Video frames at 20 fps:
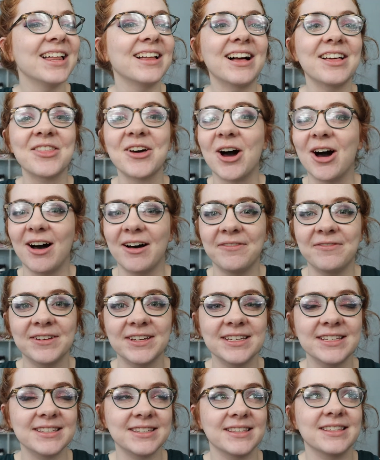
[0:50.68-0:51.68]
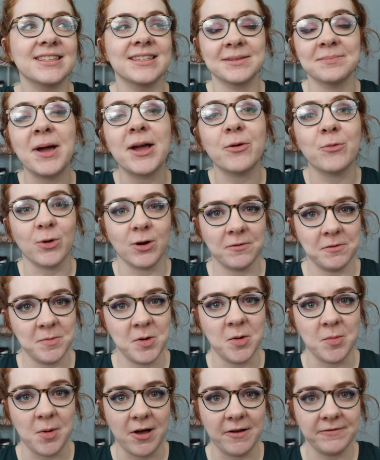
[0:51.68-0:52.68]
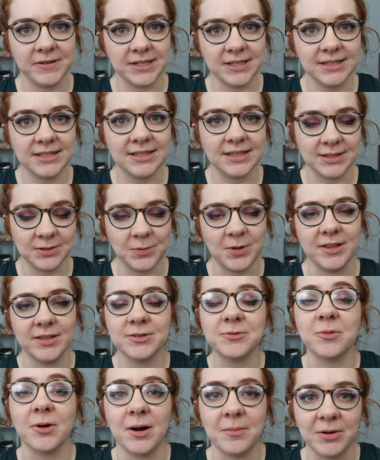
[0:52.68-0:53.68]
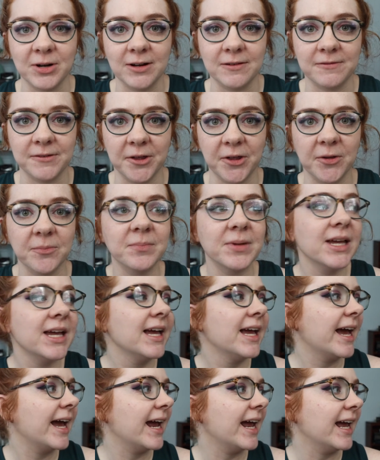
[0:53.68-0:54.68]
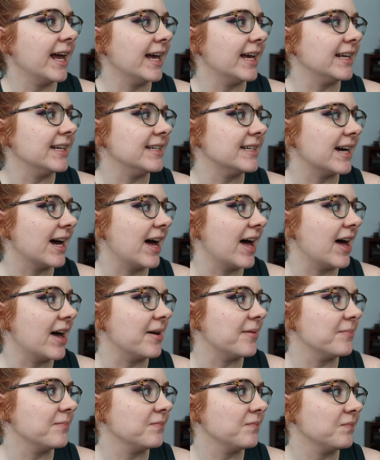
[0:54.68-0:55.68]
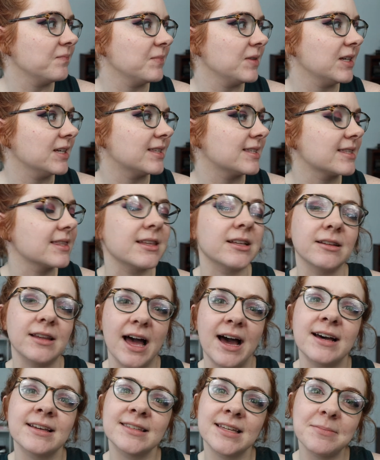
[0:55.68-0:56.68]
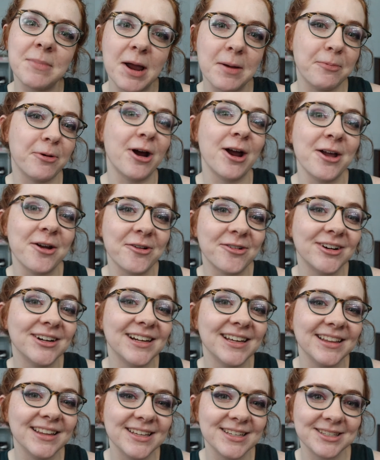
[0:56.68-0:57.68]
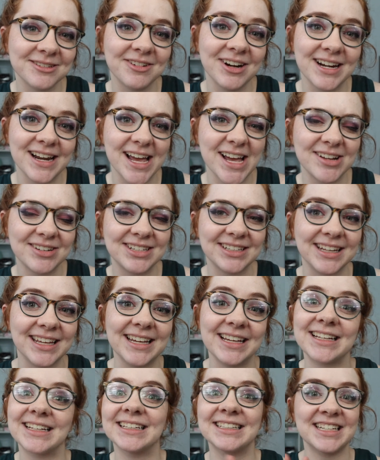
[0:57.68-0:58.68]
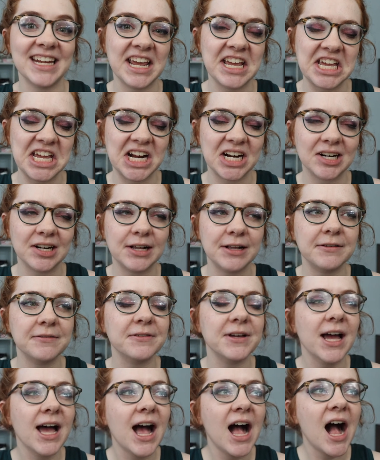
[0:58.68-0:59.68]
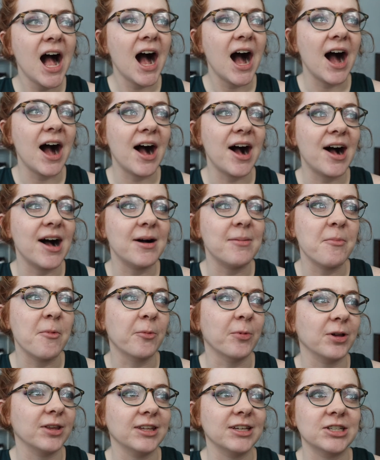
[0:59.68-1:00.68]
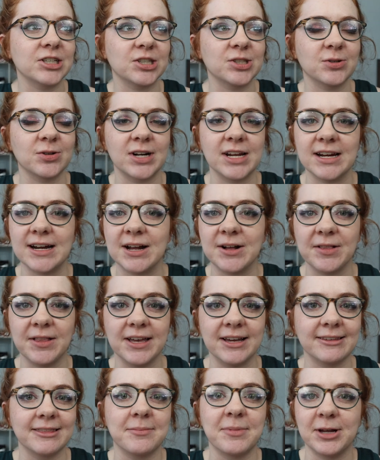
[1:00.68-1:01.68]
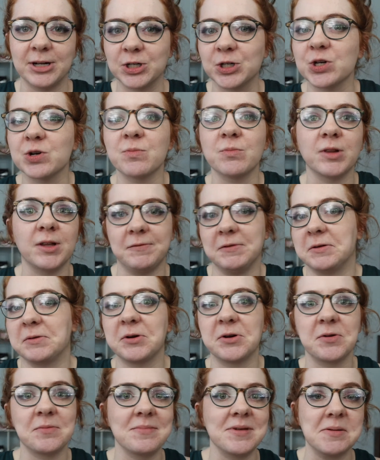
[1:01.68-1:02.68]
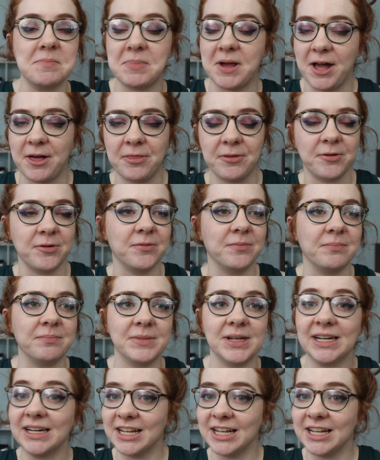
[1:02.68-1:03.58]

The office, this is my work from home office as well as where I'm gonna film. And it's the last on my priority list right now to take care of. Really just sorting out the bedroom, living room, and bathroom and